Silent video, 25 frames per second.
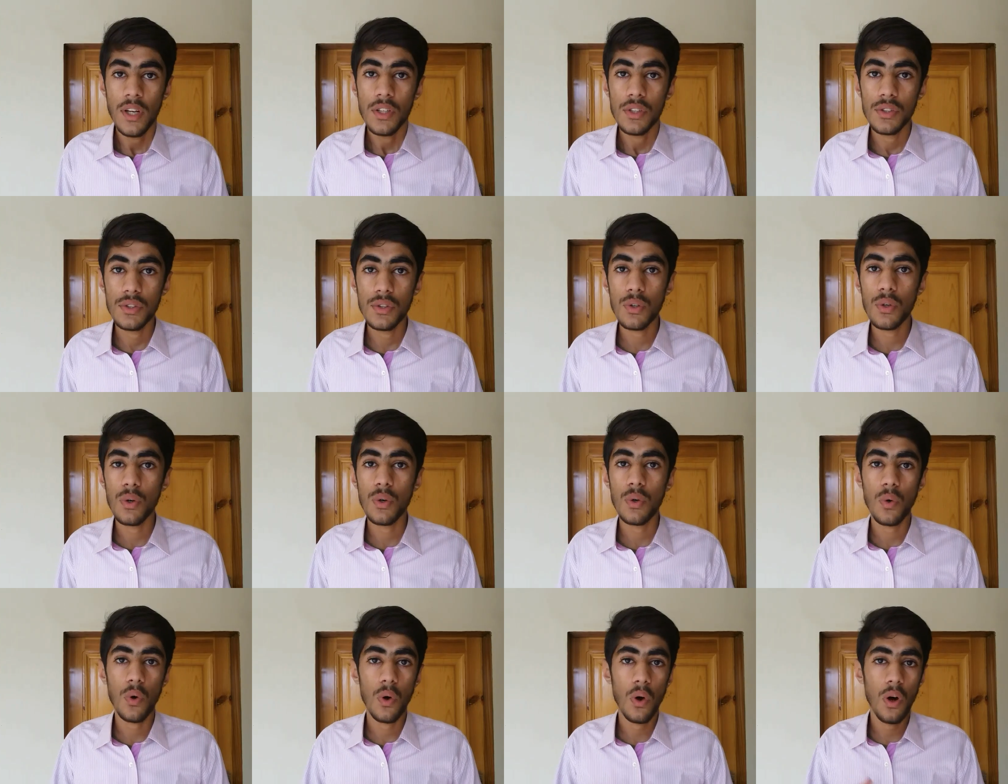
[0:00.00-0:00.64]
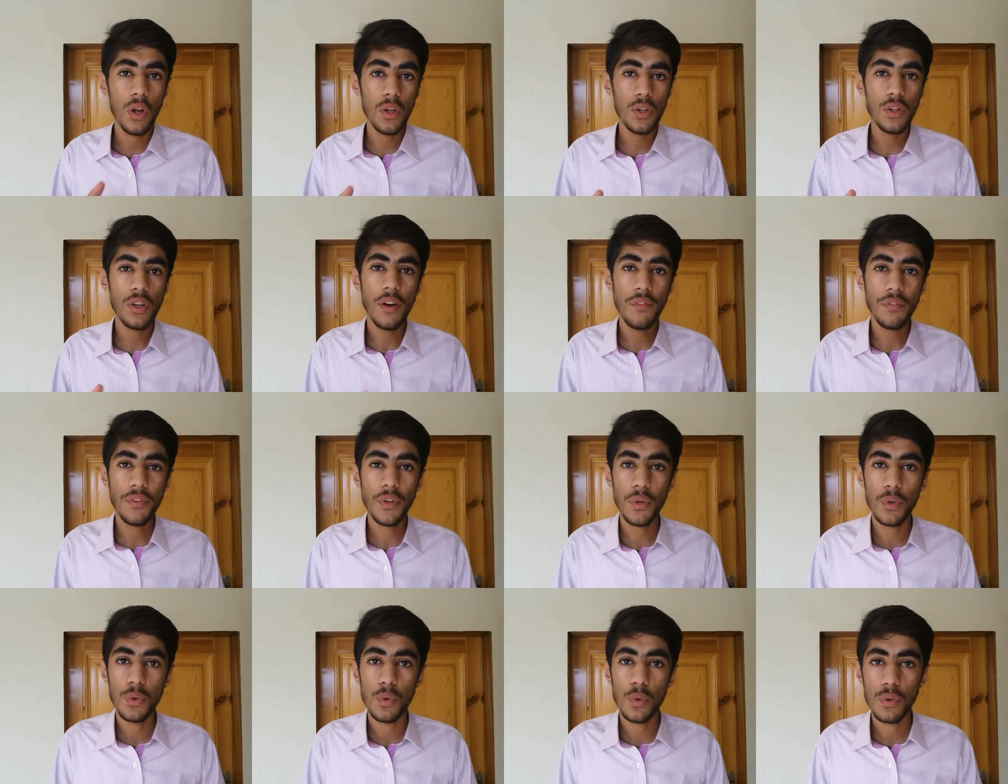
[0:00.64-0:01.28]
So all you have
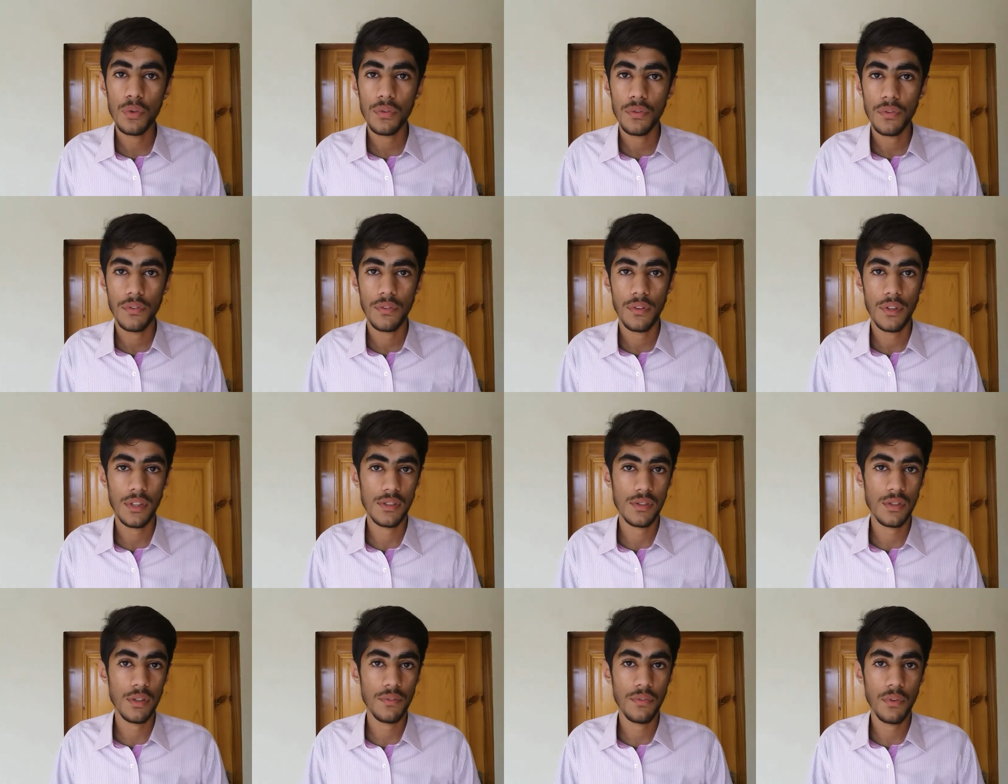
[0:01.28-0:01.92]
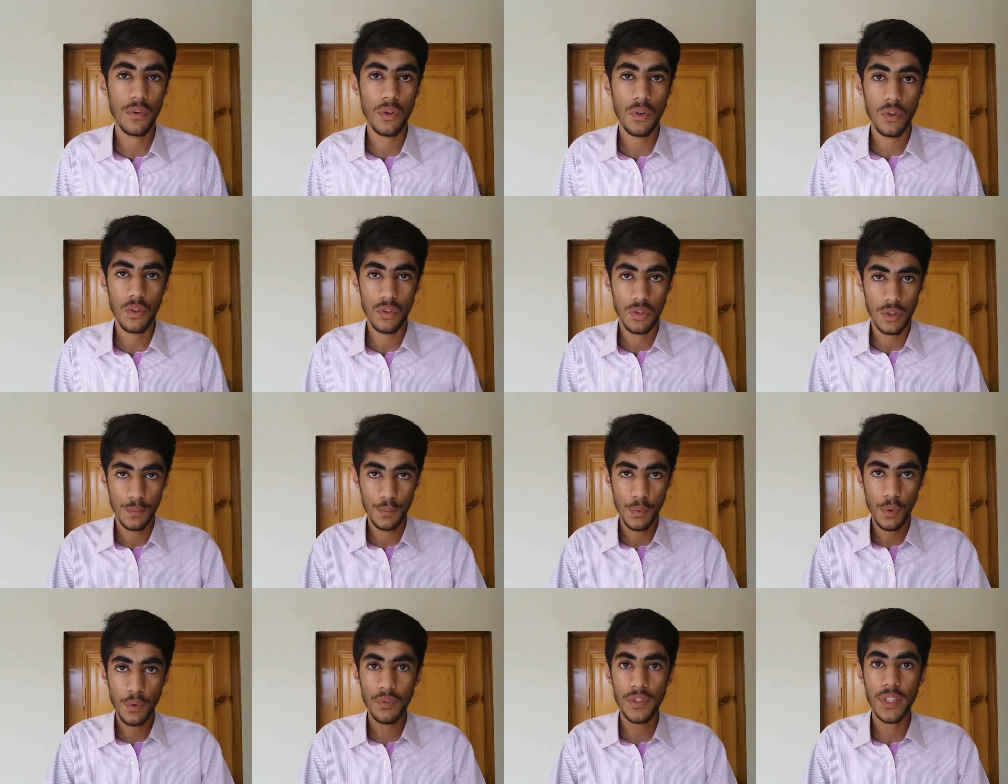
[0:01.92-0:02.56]
to do, first of all,
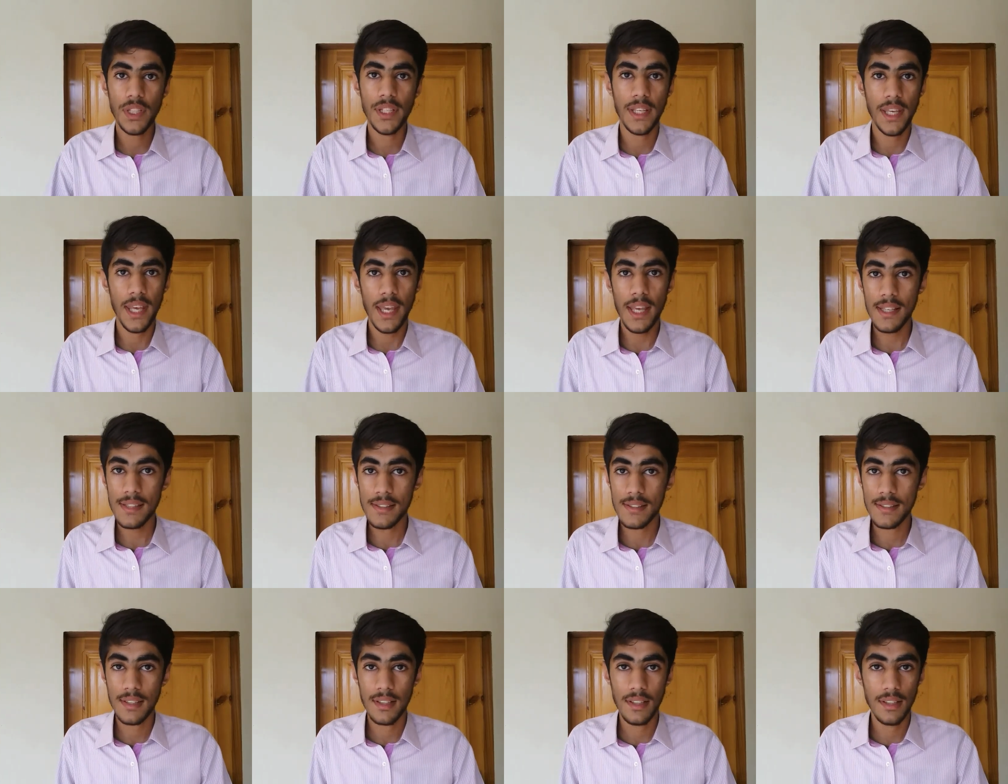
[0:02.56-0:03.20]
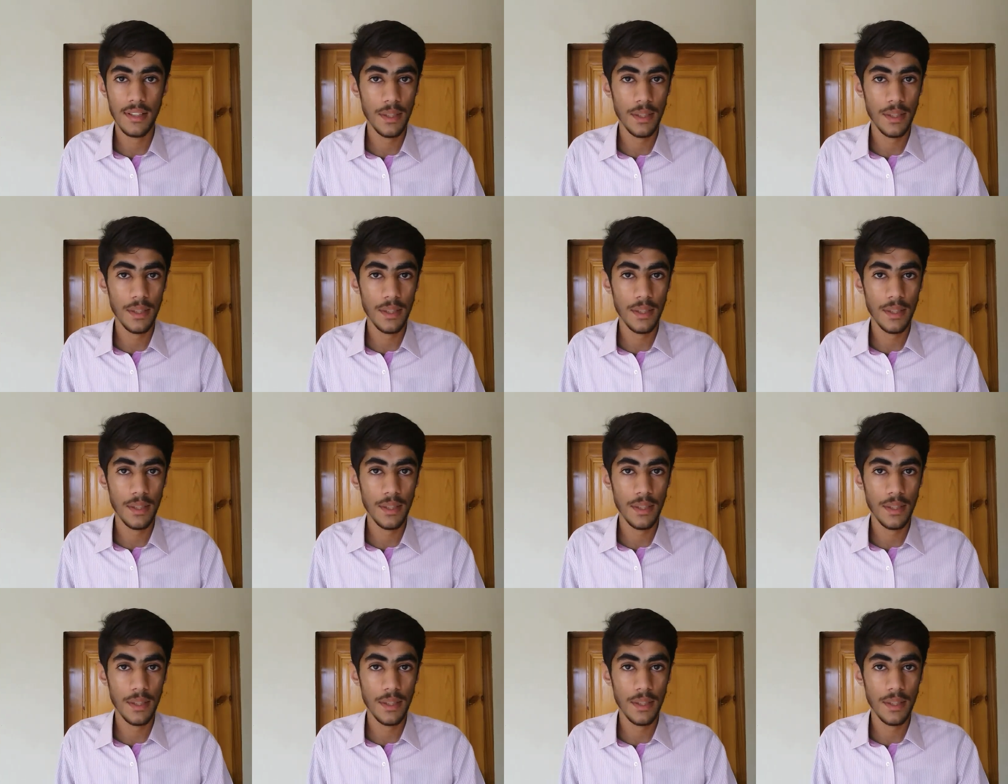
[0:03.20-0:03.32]
remove the case,